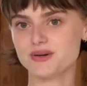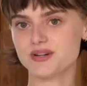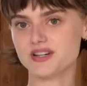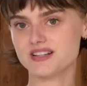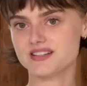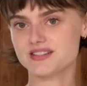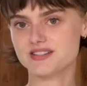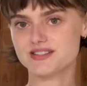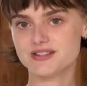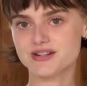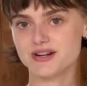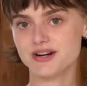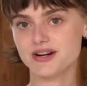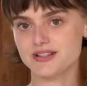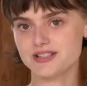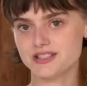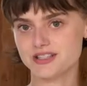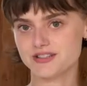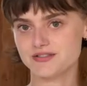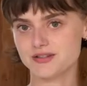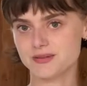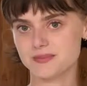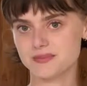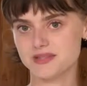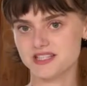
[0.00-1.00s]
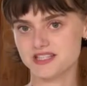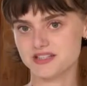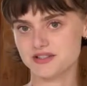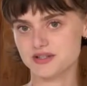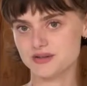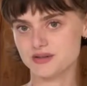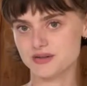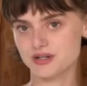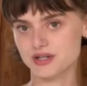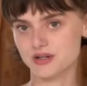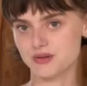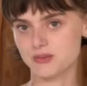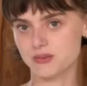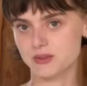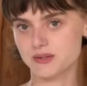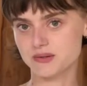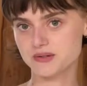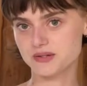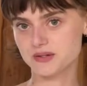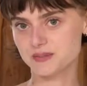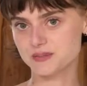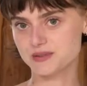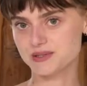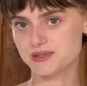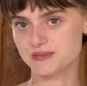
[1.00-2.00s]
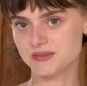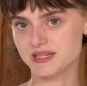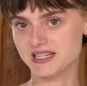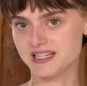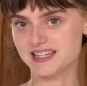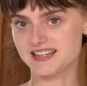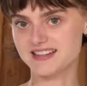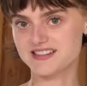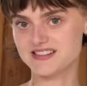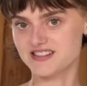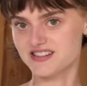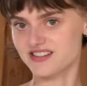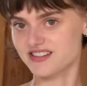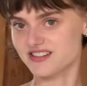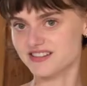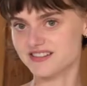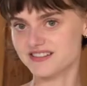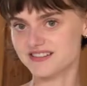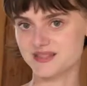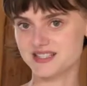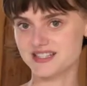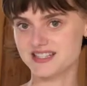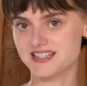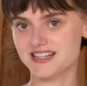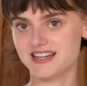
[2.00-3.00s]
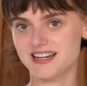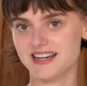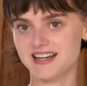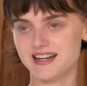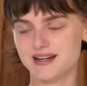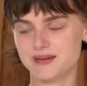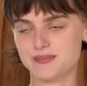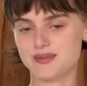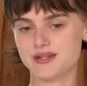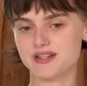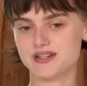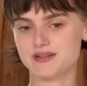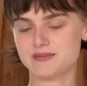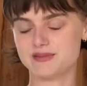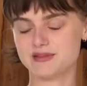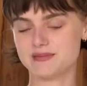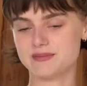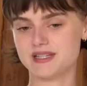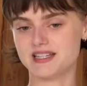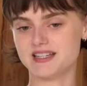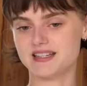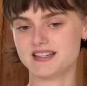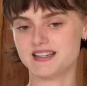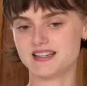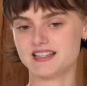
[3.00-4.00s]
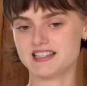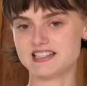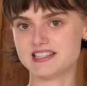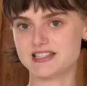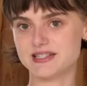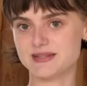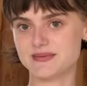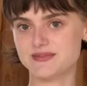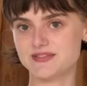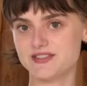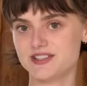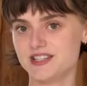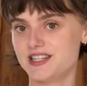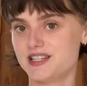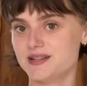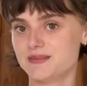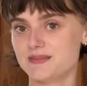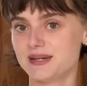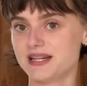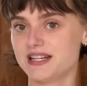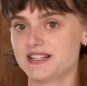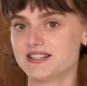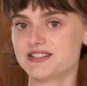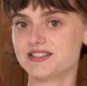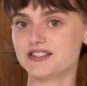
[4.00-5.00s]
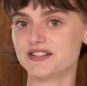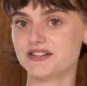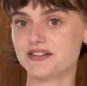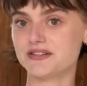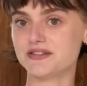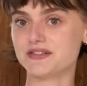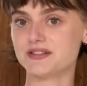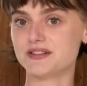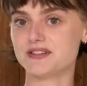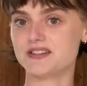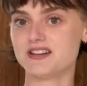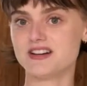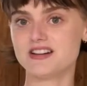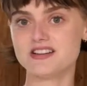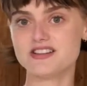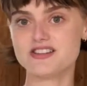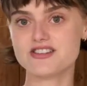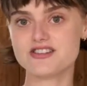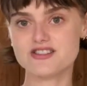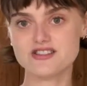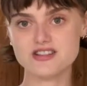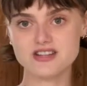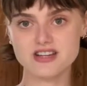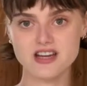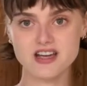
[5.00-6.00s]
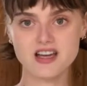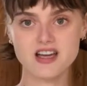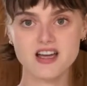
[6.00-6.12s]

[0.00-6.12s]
it's Carly from the intro. Welcome to my kitchen. Today I'm gonna be making some vegan pesto for lunch.